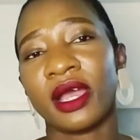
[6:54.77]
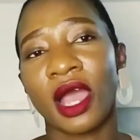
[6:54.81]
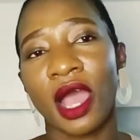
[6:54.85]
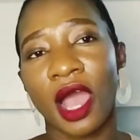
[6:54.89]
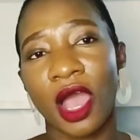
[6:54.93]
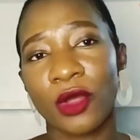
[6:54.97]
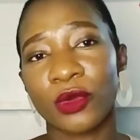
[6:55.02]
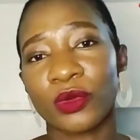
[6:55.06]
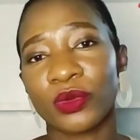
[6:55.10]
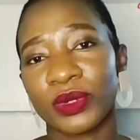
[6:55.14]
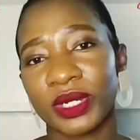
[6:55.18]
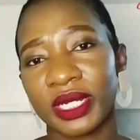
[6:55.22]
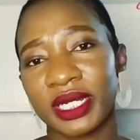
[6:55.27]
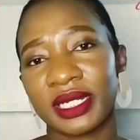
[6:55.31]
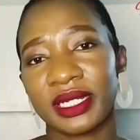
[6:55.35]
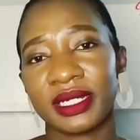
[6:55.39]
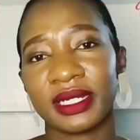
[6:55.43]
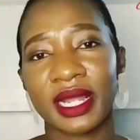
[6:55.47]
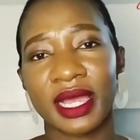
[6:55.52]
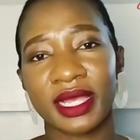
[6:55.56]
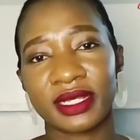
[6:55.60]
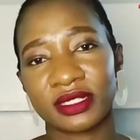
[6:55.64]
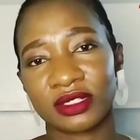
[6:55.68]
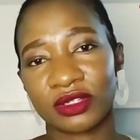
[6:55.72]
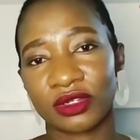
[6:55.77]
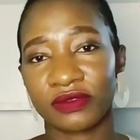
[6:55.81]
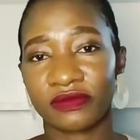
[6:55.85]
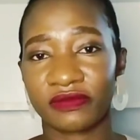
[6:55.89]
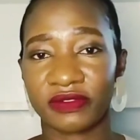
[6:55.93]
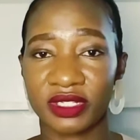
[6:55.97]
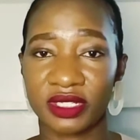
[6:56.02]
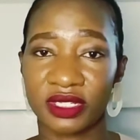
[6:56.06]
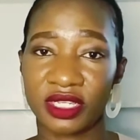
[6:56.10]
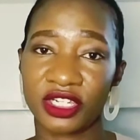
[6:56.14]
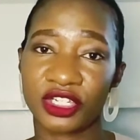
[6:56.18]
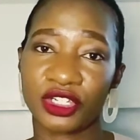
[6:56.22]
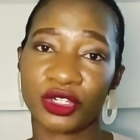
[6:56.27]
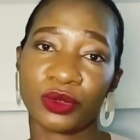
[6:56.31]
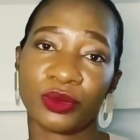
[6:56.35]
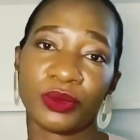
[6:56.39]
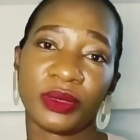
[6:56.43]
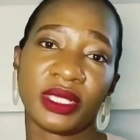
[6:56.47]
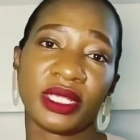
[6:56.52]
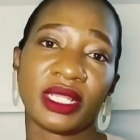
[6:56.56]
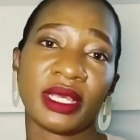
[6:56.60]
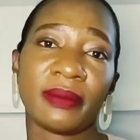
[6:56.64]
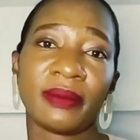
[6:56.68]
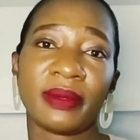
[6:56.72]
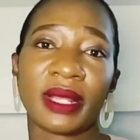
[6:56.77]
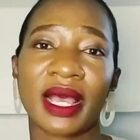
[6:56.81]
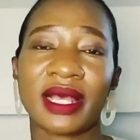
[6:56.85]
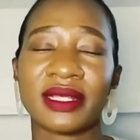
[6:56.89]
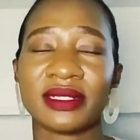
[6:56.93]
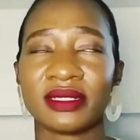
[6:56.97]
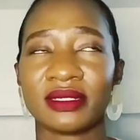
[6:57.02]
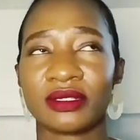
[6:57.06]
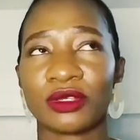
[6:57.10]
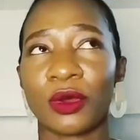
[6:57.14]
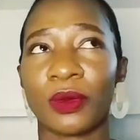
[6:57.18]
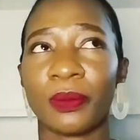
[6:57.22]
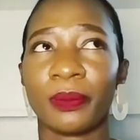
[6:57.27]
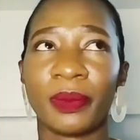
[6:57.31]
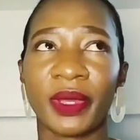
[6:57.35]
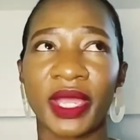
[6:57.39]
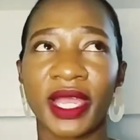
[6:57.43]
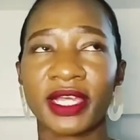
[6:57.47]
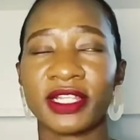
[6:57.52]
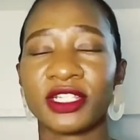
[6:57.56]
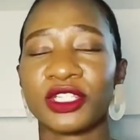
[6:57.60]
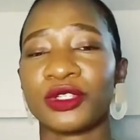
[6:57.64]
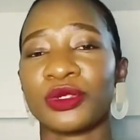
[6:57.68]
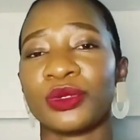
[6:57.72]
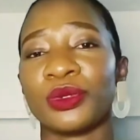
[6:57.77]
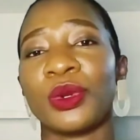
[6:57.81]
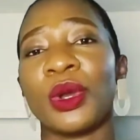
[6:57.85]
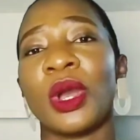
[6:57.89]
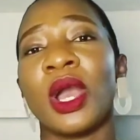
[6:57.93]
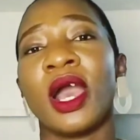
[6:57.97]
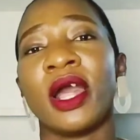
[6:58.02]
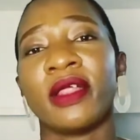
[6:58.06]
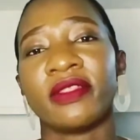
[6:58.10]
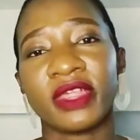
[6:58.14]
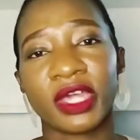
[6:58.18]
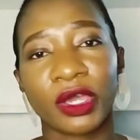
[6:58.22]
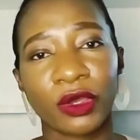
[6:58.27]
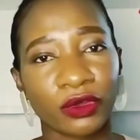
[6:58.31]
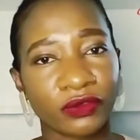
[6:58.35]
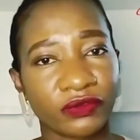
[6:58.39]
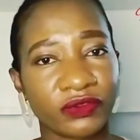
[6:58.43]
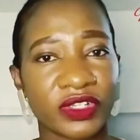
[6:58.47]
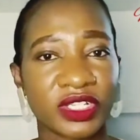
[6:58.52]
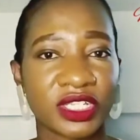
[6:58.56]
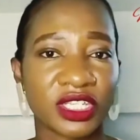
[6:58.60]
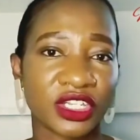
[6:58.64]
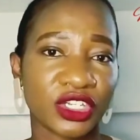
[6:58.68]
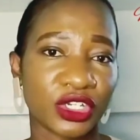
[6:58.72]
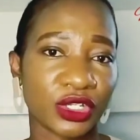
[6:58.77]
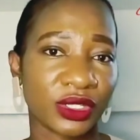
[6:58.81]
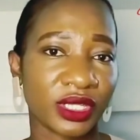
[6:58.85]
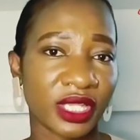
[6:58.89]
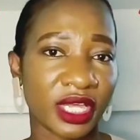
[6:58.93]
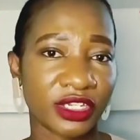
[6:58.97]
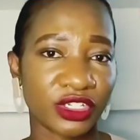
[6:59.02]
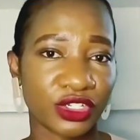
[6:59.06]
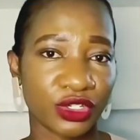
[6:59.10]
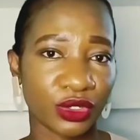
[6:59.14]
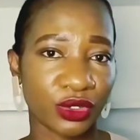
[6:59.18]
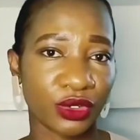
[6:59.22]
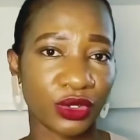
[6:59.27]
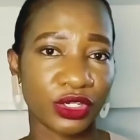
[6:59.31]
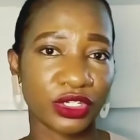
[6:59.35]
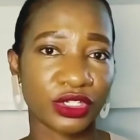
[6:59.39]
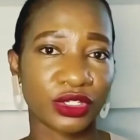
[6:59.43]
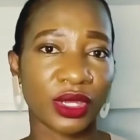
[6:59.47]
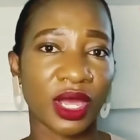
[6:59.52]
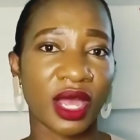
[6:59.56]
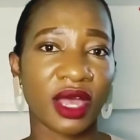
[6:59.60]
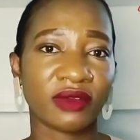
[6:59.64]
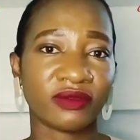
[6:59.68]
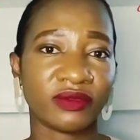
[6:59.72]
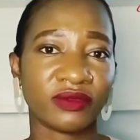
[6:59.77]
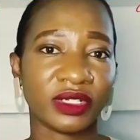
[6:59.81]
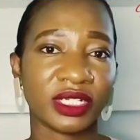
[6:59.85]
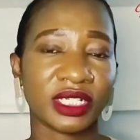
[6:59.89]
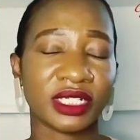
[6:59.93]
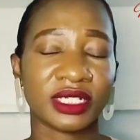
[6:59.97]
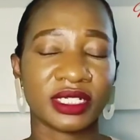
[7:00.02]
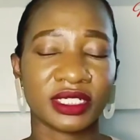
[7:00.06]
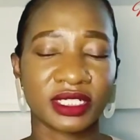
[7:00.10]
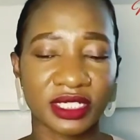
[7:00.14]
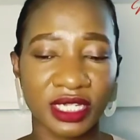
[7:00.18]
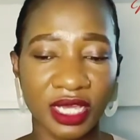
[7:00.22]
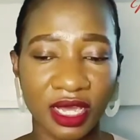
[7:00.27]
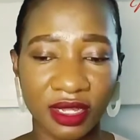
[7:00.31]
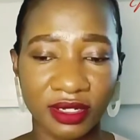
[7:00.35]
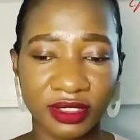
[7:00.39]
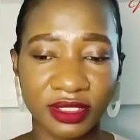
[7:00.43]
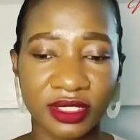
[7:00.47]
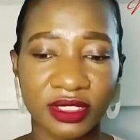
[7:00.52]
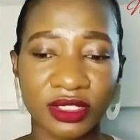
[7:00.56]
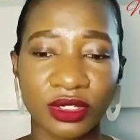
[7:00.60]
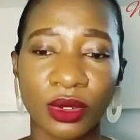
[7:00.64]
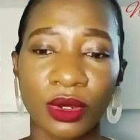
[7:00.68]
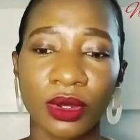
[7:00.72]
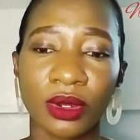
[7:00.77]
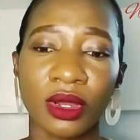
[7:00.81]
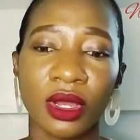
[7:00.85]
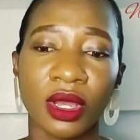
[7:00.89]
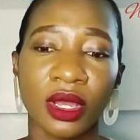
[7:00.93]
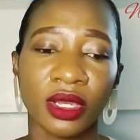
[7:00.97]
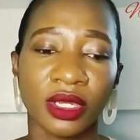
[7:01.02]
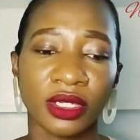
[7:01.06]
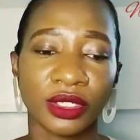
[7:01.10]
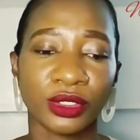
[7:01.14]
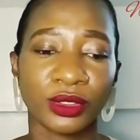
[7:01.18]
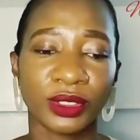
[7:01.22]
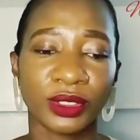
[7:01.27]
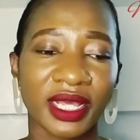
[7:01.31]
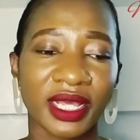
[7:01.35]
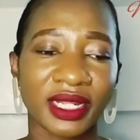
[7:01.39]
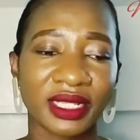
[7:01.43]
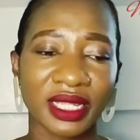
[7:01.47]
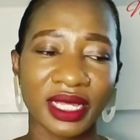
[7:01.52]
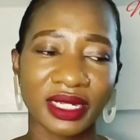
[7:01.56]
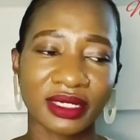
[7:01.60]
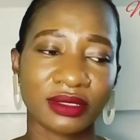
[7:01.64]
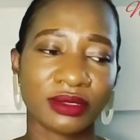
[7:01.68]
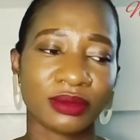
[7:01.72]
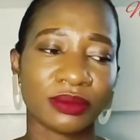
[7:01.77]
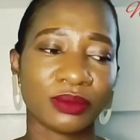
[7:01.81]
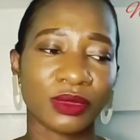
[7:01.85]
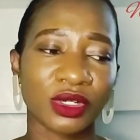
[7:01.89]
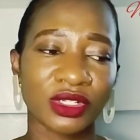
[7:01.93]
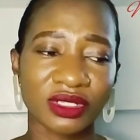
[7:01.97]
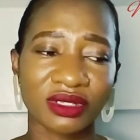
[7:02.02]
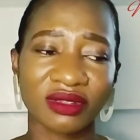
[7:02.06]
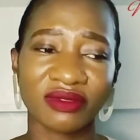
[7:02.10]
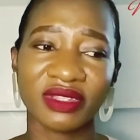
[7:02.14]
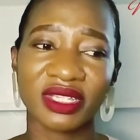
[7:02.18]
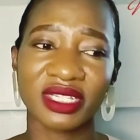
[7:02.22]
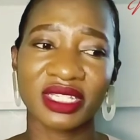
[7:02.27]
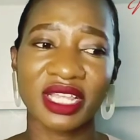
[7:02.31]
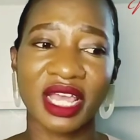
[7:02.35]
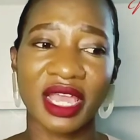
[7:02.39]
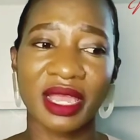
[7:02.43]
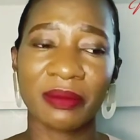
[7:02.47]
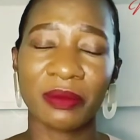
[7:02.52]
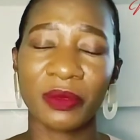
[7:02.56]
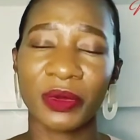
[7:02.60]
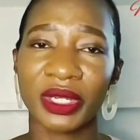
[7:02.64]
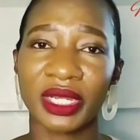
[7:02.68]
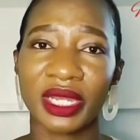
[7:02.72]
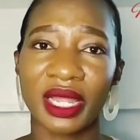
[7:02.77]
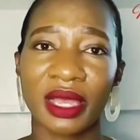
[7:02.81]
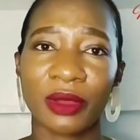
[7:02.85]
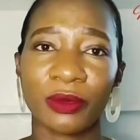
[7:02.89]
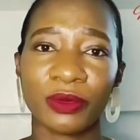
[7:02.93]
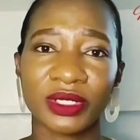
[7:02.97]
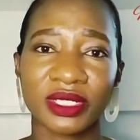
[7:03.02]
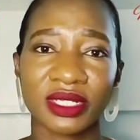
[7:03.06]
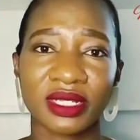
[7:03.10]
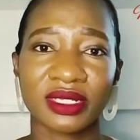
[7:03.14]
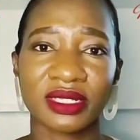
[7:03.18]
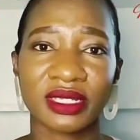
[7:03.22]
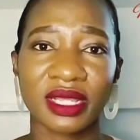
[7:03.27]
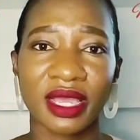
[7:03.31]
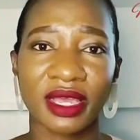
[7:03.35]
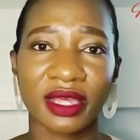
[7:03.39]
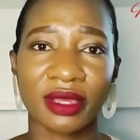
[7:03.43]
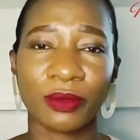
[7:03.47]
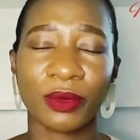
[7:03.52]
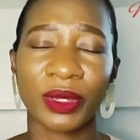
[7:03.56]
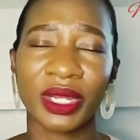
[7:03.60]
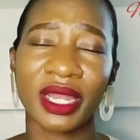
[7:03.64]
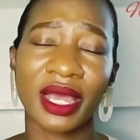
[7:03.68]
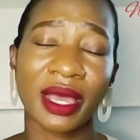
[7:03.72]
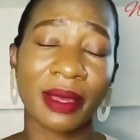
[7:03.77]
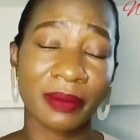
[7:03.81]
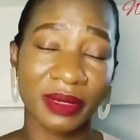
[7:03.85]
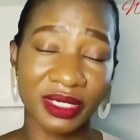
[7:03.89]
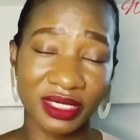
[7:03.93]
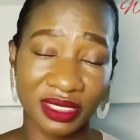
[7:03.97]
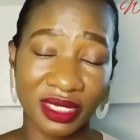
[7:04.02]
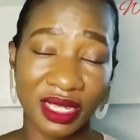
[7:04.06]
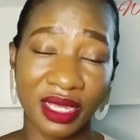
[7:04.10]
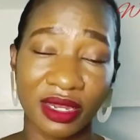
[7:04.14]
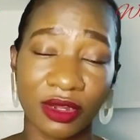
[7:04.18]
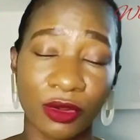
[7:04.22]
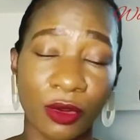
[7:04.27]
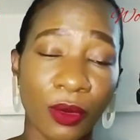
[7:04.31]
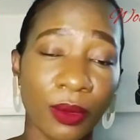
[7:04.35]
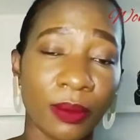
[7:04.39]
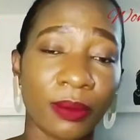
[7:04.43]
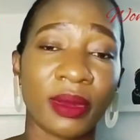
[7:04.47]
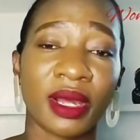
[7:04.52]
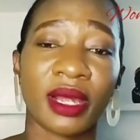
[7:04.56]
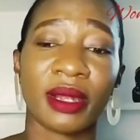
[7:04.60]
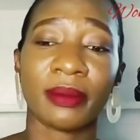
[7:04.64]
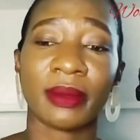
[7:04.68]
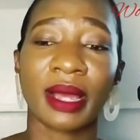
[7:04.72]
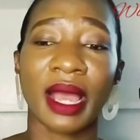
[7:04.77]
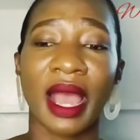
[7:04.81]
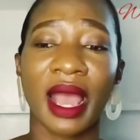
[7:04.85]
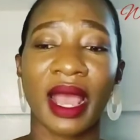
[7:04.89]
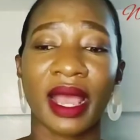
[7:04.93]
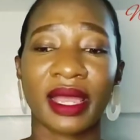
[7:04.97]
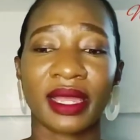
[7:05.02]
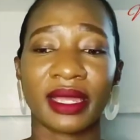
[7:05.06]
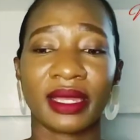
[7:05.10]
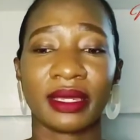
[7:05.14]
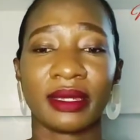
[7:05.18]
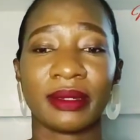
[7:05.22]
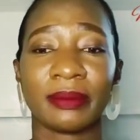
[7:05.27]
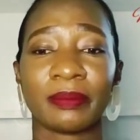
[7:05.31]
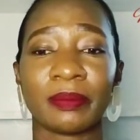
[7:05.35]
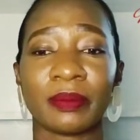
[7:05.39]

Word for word: a really nice conversation with them as compared to the conversation that you're going to have with an adult so you that most of the time when i was a stay when i'm a stay-at-home mom i